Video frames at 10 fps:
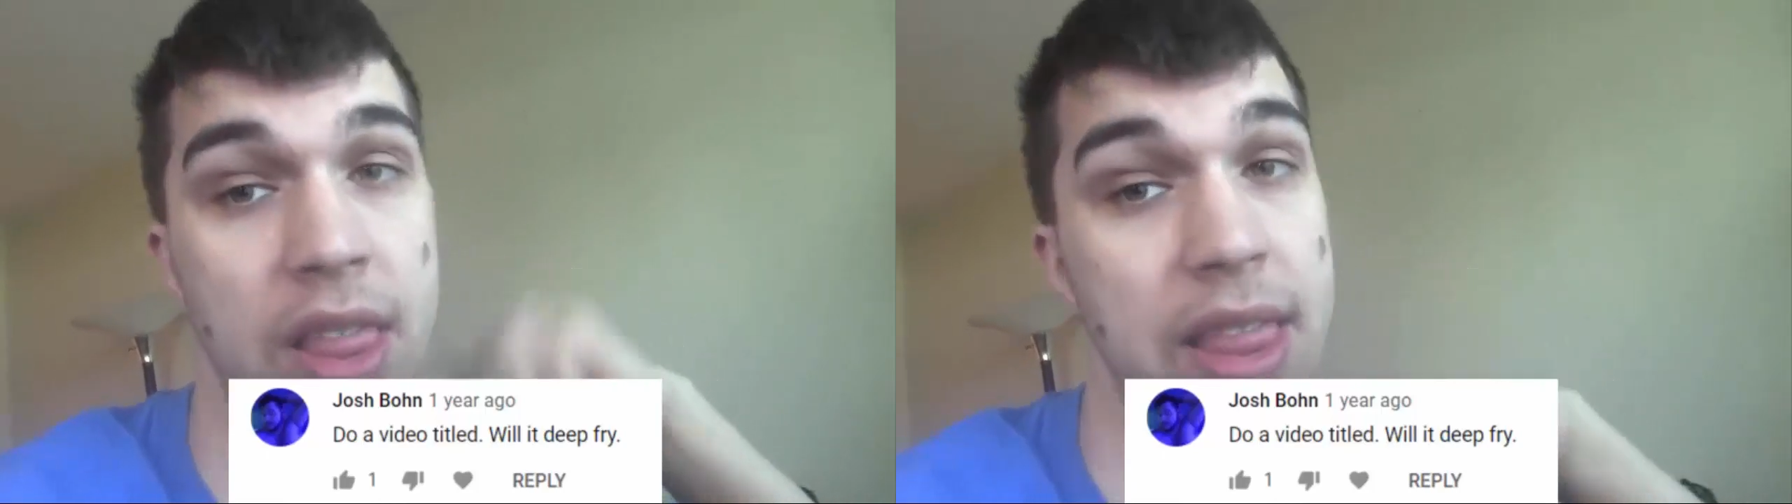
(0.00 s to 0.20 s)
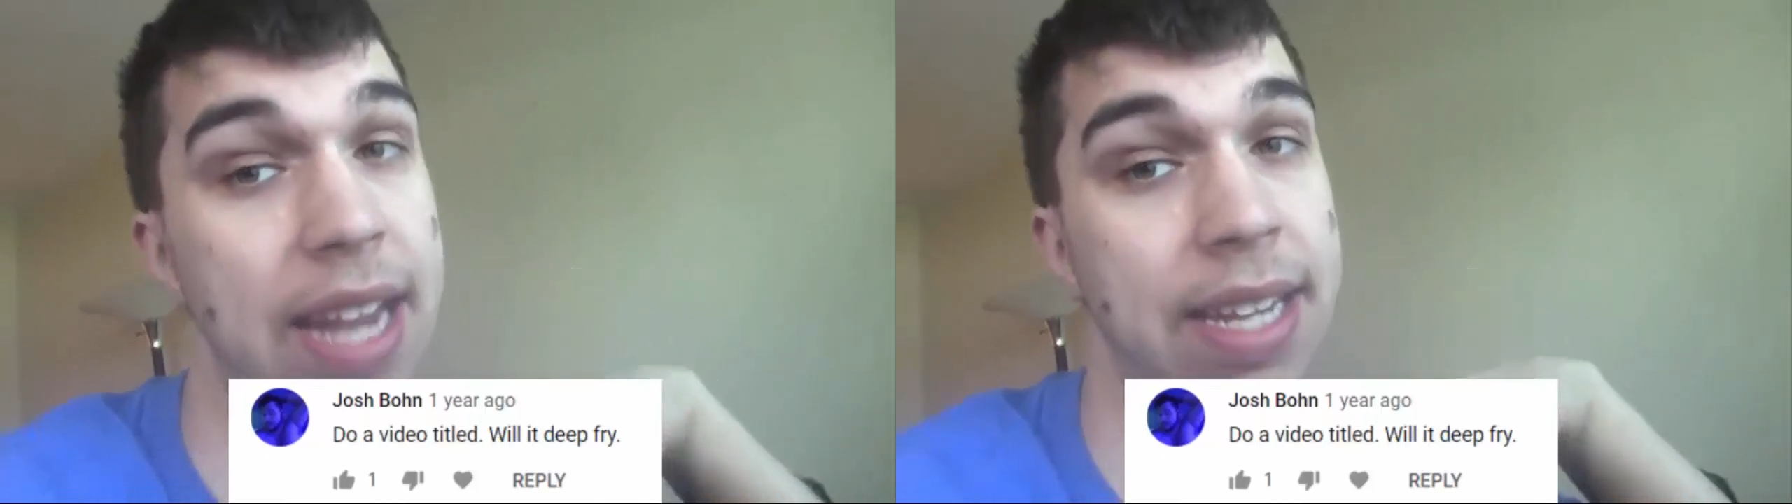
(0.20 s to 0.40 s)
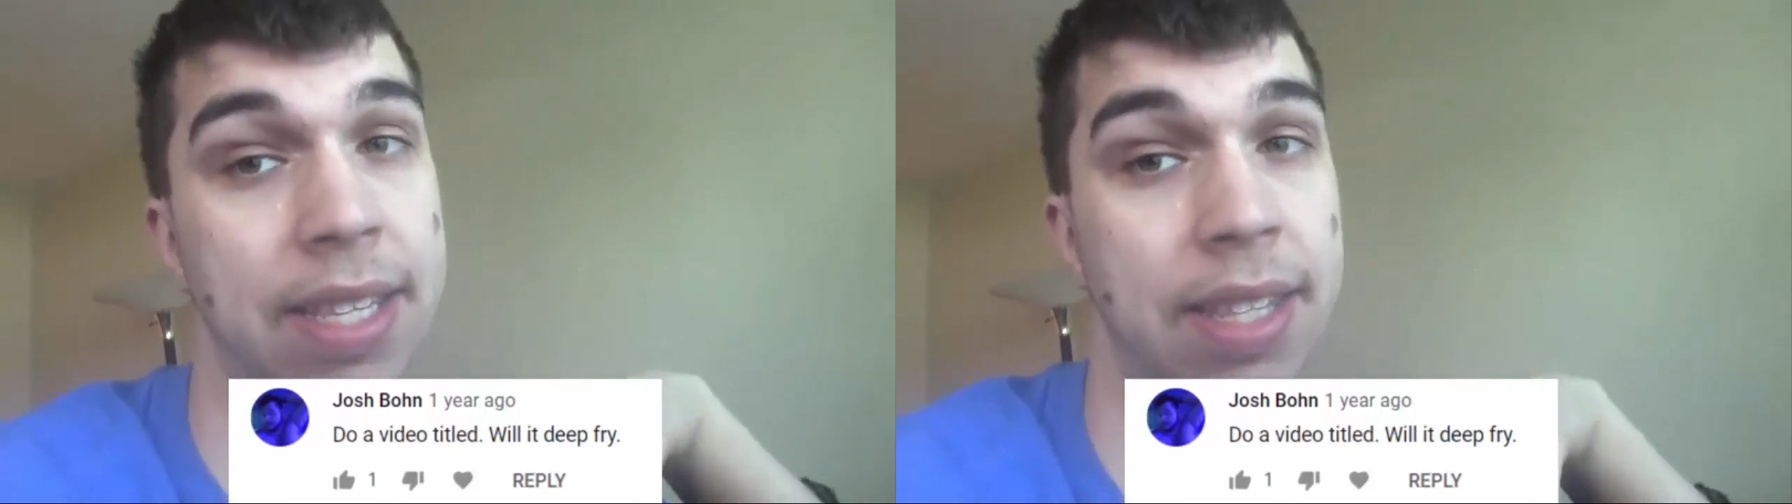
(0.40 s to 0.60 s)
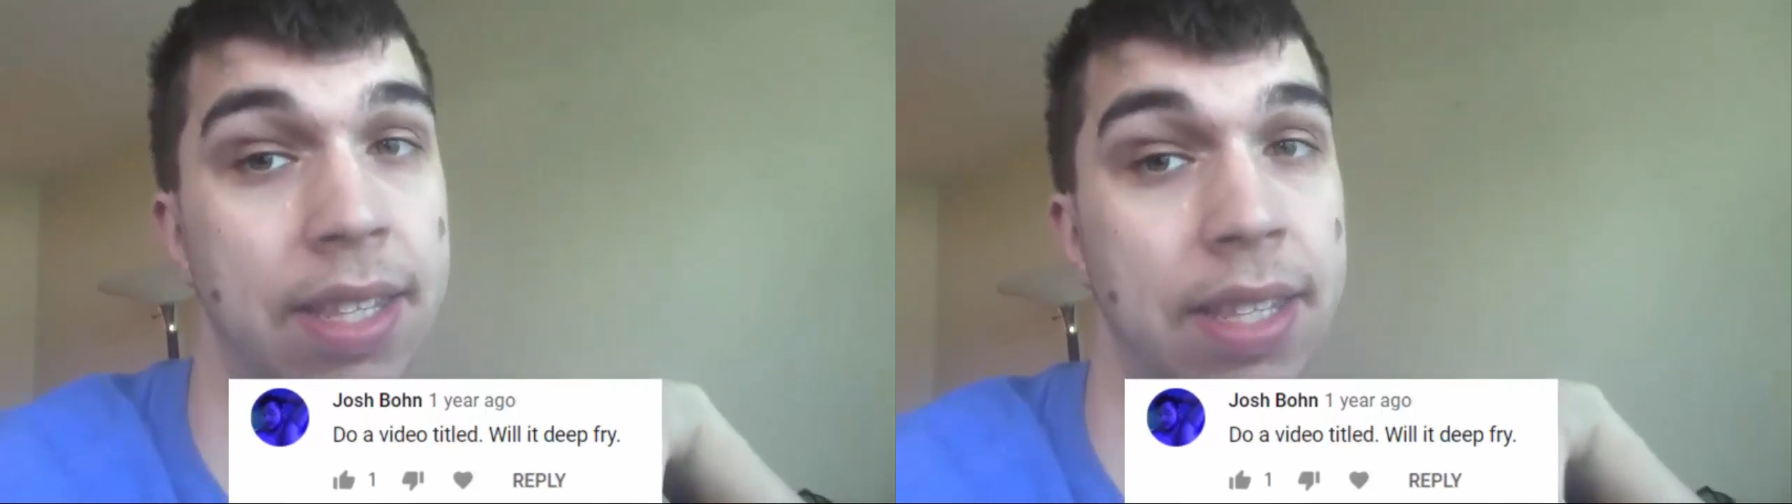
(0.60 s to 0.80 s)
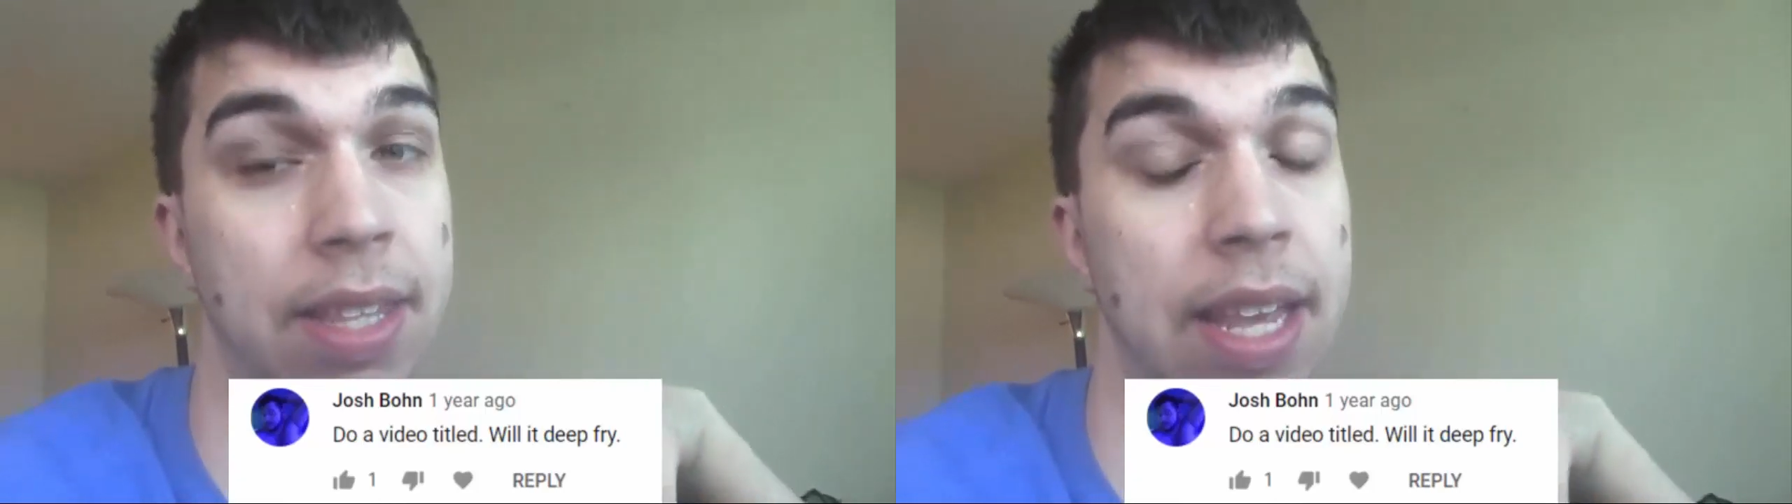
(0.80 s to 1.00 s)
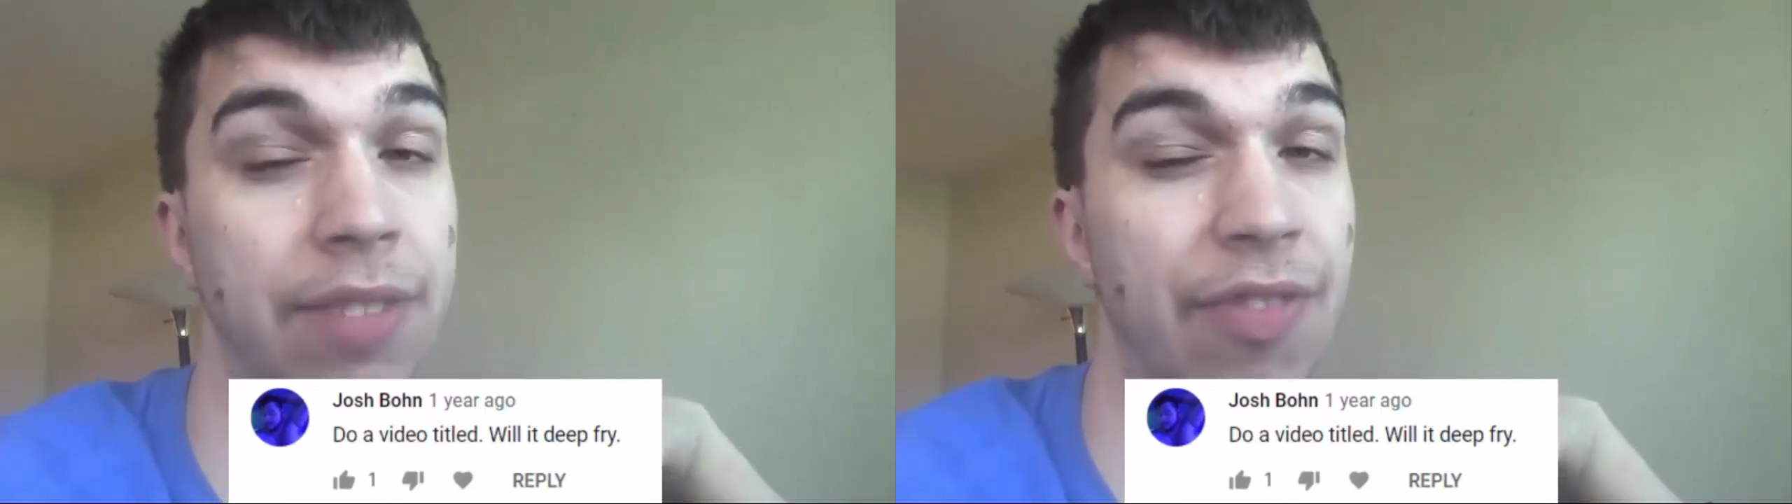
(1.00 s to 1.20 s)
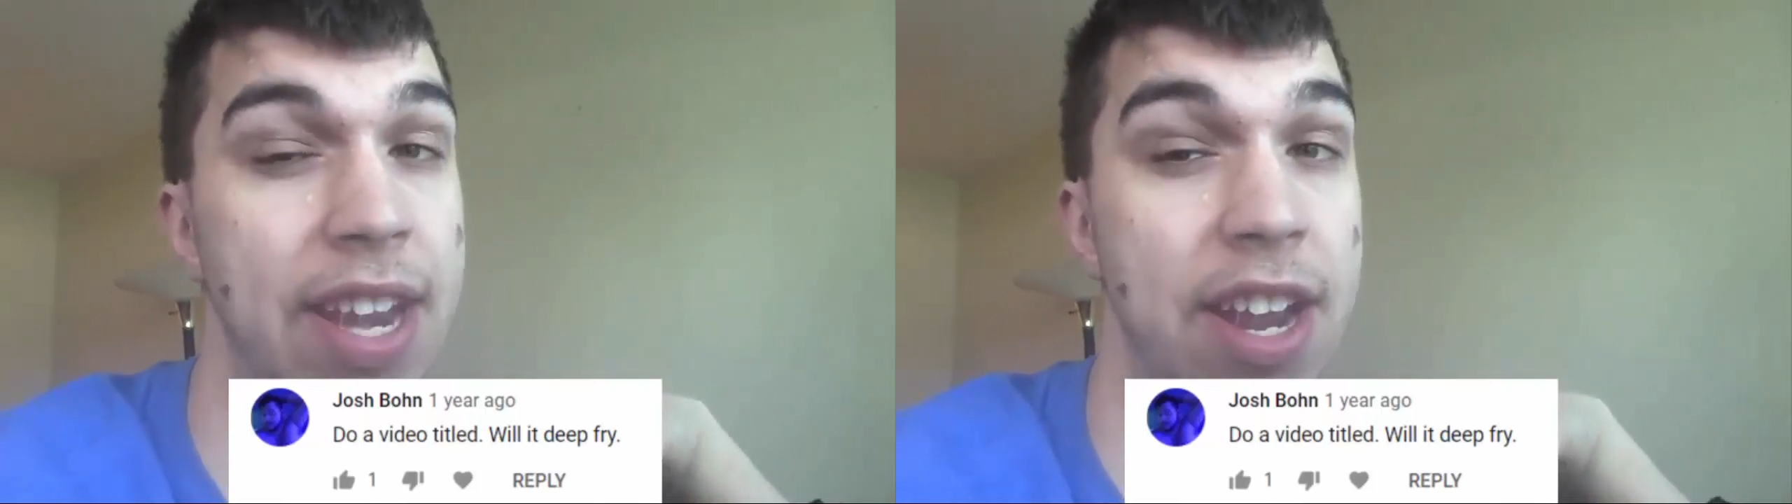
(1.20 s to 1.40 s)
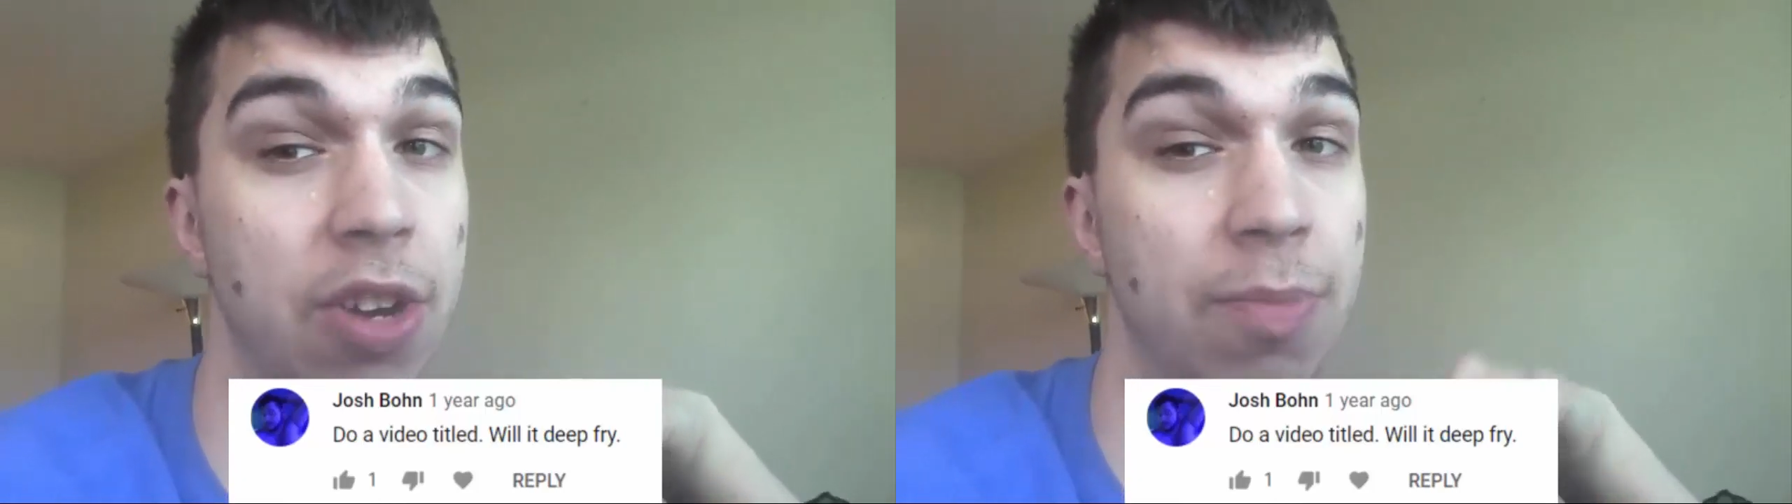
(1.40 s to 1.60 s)
like this
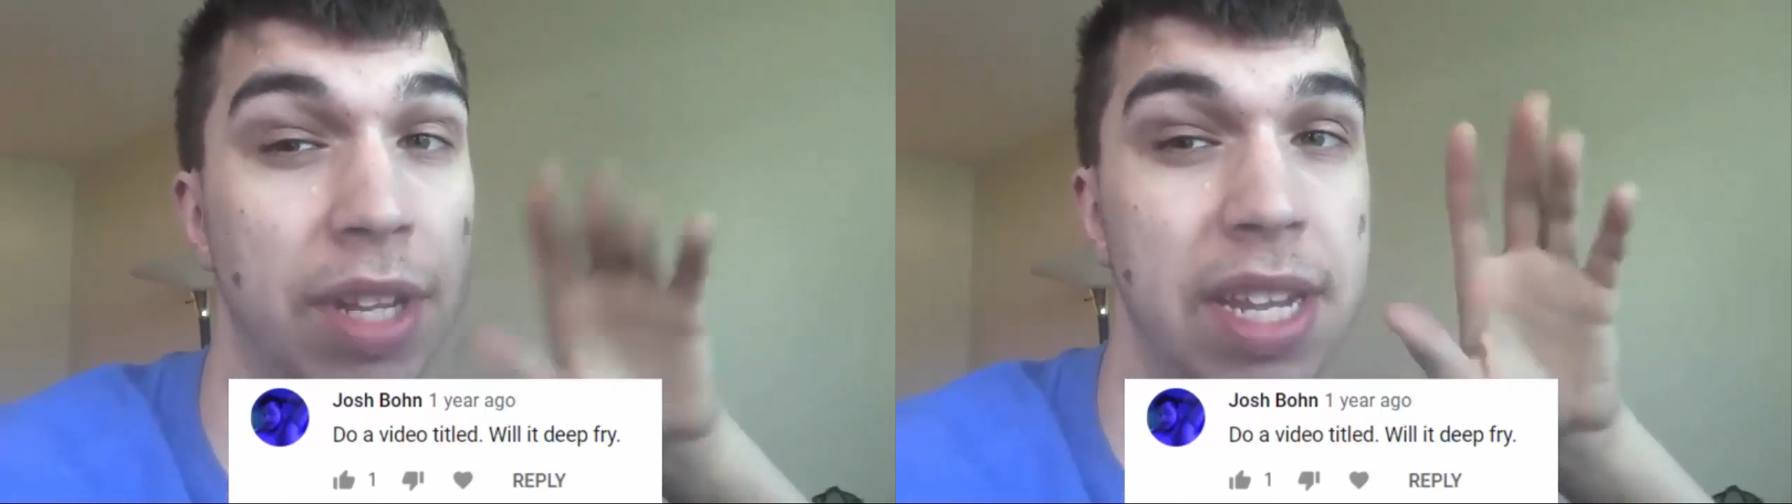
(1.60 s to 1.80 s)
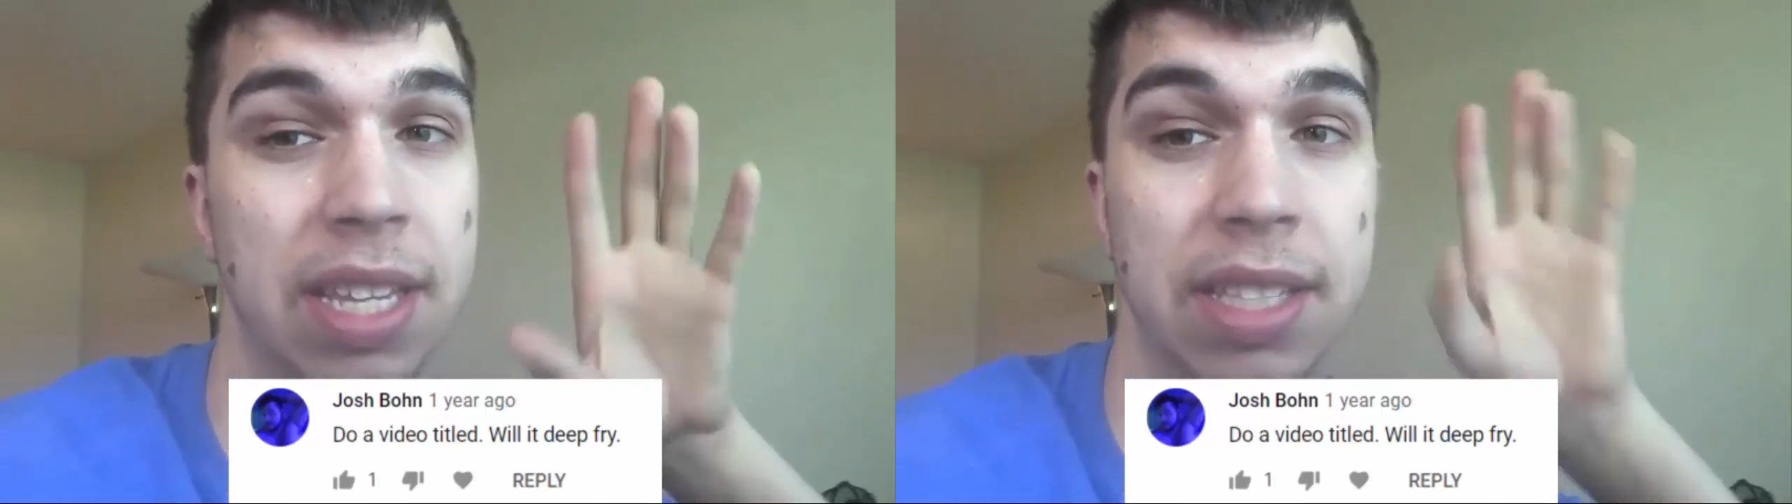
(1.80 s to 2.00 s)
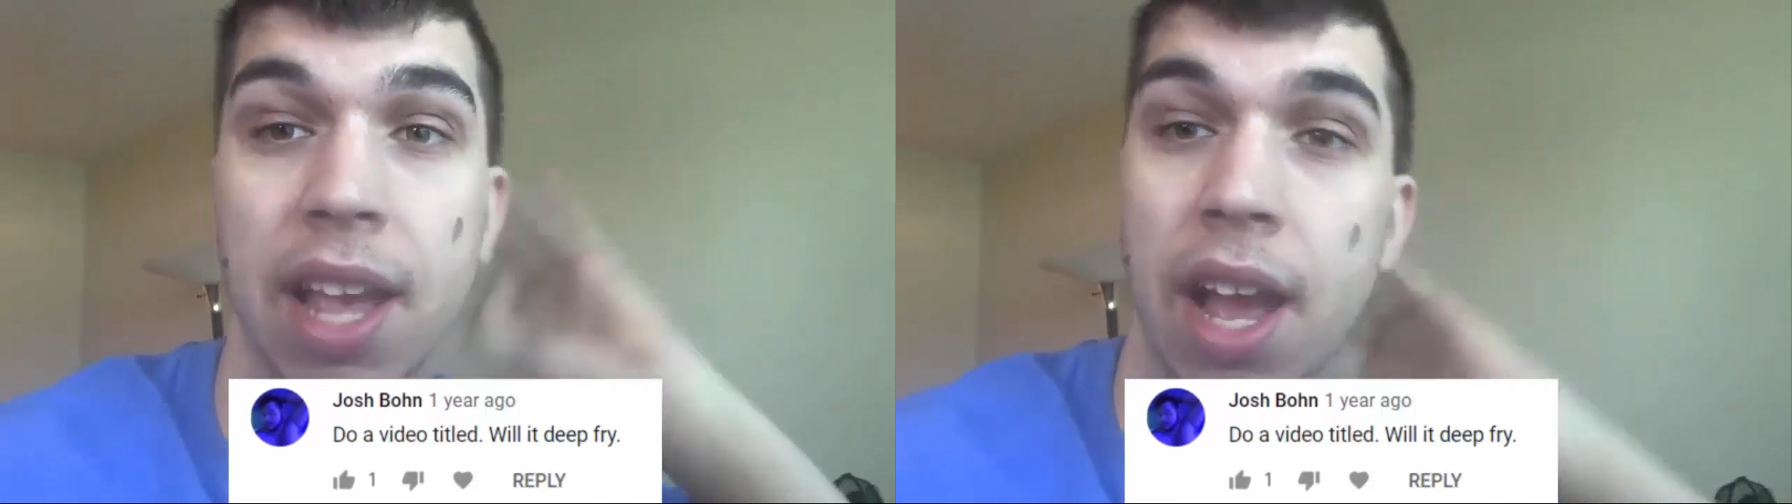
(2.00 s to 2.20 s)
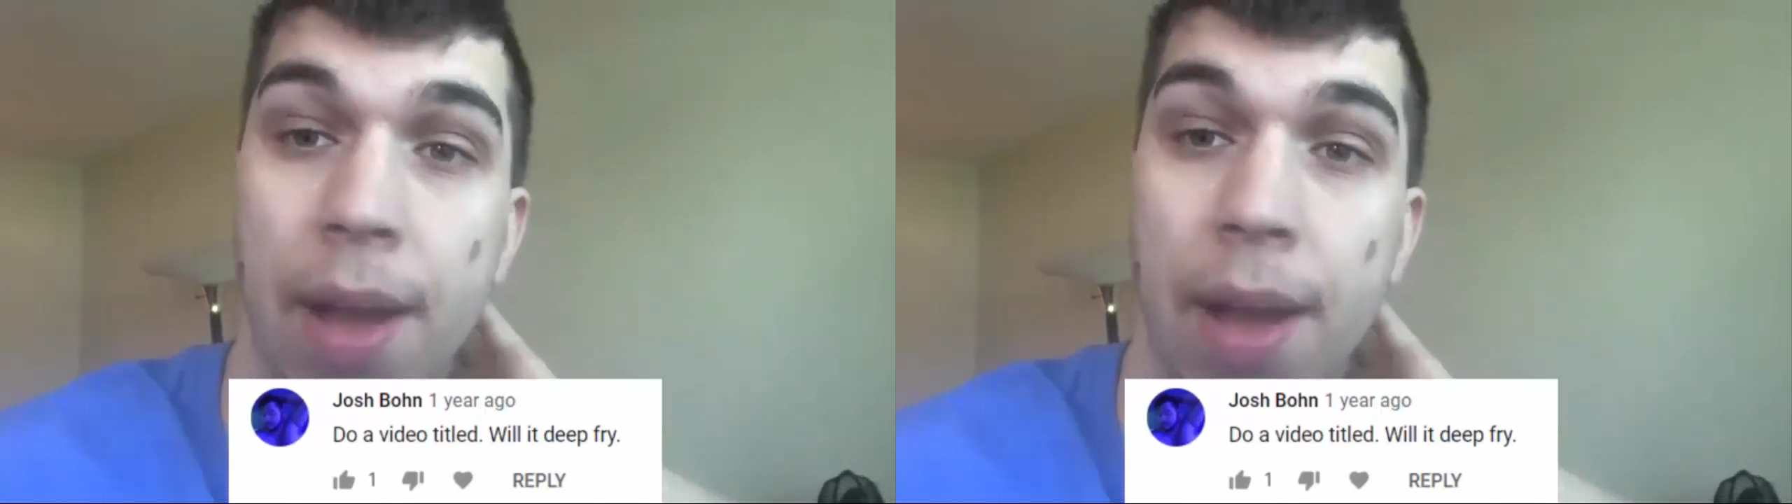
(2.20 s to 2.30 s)
video, please,